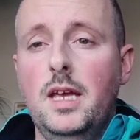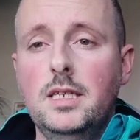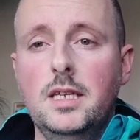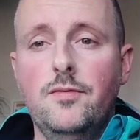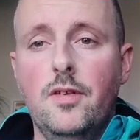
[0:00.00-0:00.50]
it
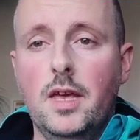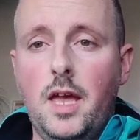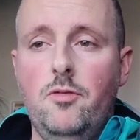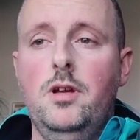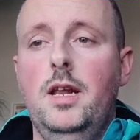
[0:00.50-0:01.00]
easy for the
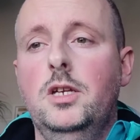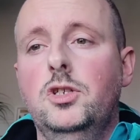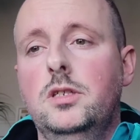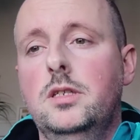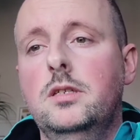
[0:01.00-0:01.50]

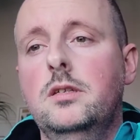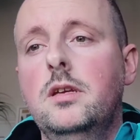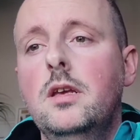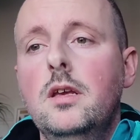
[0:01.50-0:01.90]
calculations.